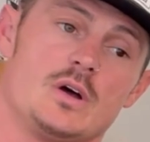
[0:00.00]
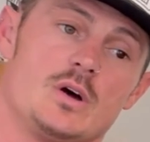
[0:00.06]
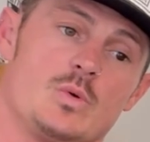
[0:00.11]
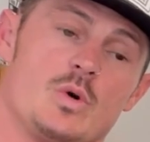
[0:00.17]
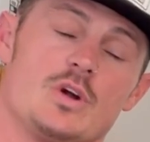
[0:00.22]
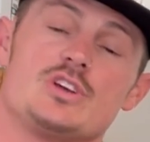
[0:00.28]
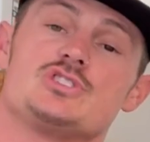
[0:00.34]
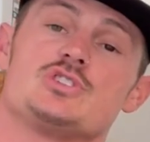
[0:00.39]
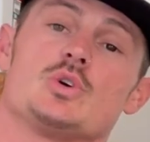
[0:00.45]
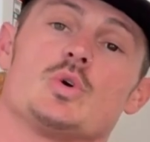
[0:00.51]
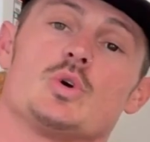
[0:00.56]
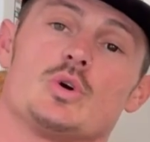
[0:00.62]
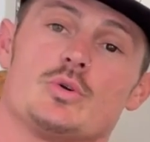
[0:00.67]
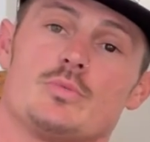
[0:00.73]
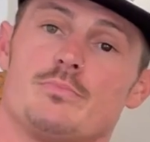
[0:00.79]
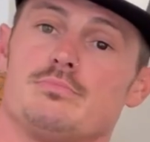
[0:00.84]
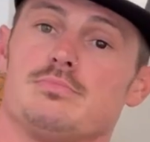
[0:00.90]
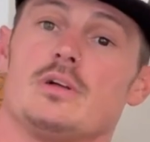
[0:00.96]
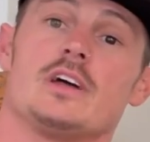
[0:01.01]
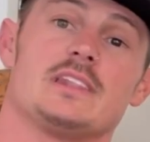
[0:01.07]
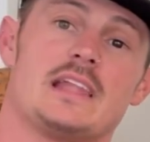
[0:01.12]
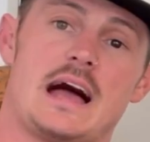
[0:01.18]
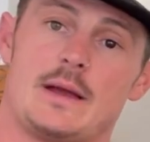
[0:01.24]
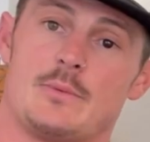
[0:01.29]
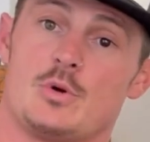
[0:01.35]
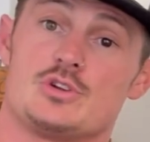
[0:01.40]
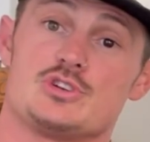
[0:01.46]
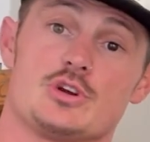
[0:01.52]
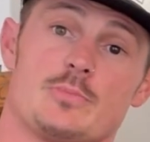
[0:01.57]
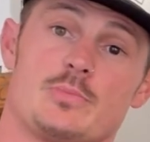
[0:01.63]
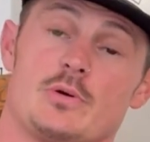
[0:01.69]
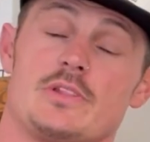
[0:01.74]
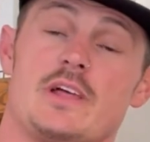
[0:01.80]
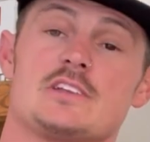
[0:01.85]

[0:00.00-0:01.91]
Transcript: what is your bloodline?